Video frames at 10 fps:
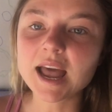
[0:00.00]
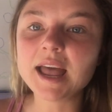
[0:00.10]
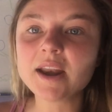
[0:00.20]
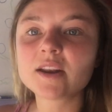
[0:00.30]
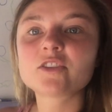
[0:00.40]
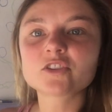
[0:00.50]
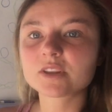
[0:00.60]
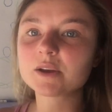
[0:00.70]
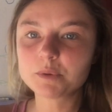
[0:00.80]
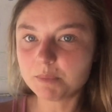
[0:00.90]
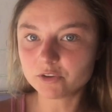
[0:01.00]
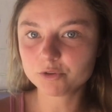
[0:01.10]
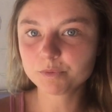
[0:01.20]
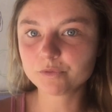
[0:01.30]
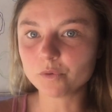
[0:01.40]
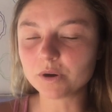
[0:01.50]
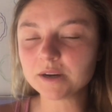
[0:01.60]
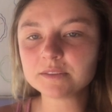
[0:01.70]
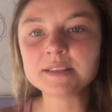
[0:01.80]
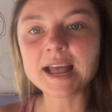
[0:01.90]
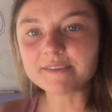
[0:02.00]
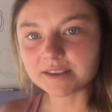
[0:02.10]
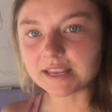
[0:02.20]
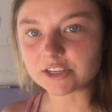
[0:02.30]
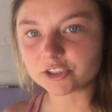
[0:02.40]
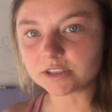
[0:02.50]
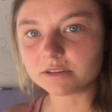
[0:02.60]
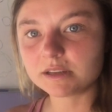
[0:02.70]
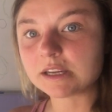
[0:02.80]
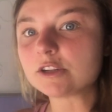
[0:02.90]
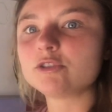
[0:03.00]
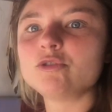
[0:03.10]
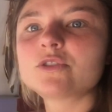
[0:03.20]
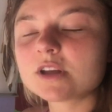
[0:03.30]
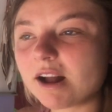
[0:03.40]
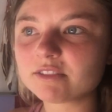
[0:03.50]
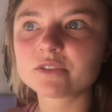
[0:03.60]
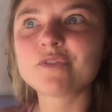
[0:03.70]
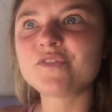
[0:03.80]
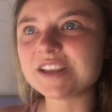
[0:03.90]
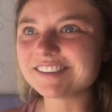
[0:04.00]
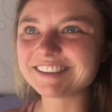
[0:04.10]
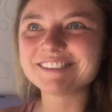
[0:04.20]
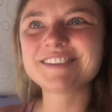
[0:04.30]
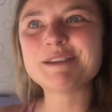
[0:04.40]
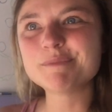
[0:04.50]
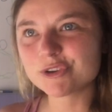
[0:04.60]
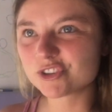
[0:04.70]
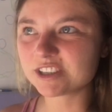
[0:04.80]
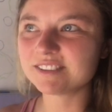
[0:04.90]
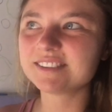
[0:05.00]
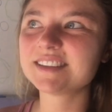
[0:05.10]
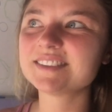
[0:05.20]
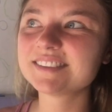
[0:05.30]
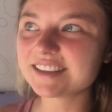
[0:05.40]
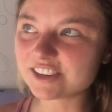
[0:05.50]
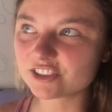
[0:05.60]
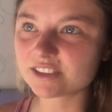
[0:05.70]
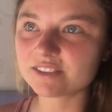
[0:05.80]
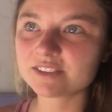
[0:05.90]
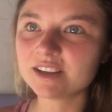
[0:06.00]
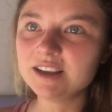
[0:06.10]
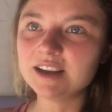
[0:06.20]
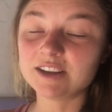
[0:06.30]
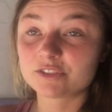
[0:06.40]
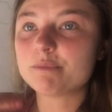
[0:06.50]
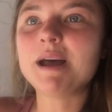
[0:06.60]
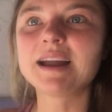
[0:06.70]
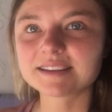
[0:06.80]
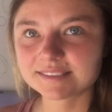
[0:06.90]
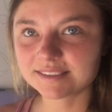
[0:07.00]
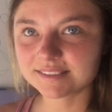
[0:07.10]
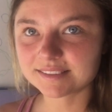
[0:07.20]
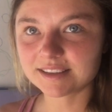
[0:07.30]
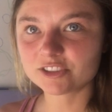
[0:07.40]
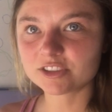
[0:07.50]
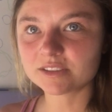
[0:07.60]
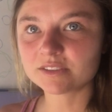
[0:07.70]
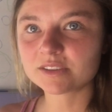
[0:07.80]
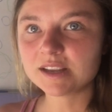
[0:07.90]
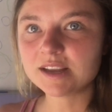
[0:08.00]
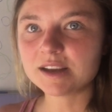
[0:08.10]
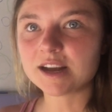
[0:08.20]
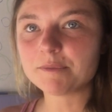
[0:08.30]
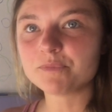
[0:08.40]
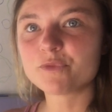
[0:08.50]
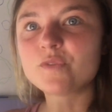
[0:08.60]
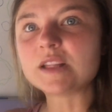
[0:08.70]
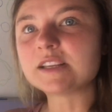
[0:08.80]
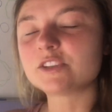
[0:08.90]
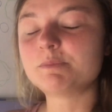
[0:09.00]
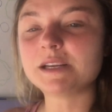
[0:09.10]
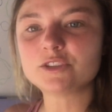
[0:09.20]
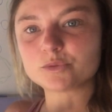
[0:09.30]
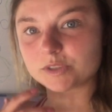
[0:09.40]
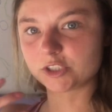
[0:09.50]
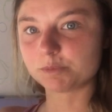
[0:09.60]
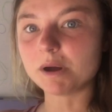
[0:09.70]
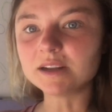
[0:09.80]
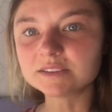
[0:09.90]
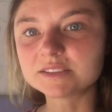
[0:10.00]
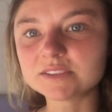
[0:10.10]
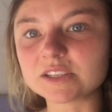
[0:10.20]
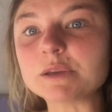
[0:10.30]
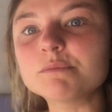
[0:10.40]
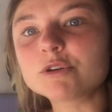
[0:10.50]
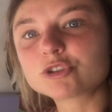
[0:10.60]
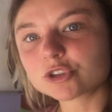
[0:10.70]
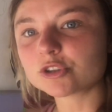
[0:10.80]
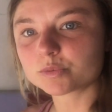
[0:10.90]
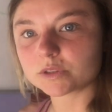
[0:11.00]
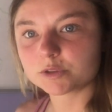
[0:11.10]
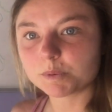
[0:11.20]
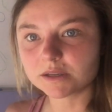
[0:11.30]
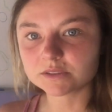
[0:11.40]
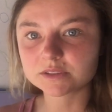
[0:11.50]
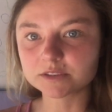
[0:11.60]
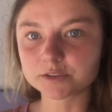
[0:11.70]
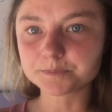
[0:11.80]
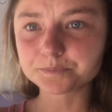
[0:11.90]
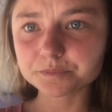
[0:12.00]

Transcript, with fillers: And just like we mentioned before, navigation includes thoughts, feelings, emotions, sensations, uh, somatic sensations, um, feelings based responses, emotional responses,